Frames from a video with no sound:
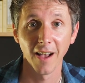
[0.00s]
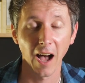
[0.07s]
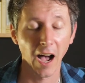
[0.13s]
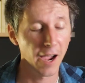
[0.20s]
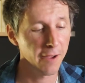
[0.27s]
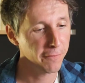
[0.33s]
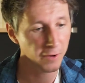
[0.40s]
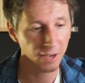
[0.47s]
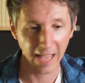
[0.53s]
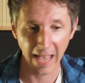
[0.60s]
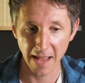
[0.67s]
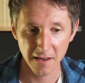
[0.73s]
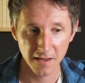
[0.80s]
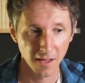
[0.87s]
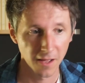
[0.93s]
I
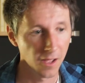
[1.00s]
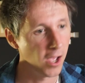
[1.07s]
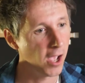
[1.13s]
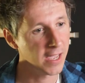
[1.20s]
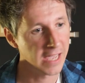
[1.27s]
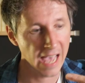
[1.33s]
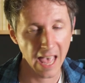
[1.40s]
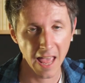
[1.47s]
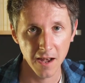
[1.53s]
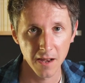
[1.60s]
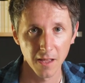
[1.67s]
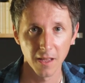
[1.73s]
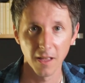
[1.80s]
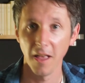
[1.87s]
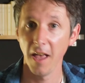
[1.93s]
forget again
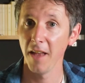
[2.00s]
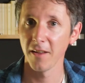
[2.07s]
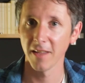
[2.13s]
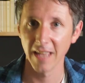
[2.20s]
and